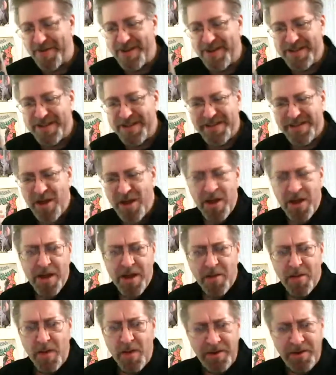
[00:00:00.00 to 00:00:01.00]
He says,
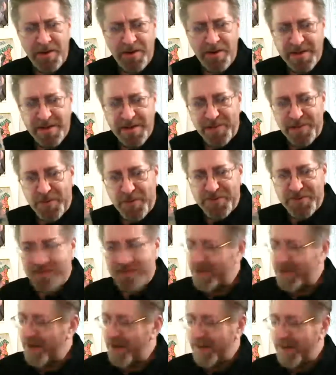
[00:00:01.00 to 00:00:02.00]
well, you're not supposed to
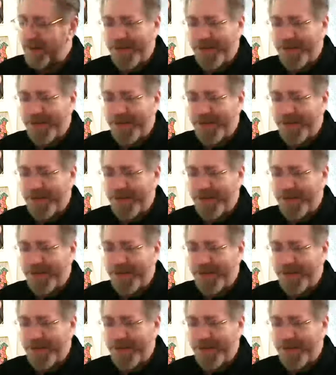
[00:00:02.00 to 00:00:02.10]
sign it.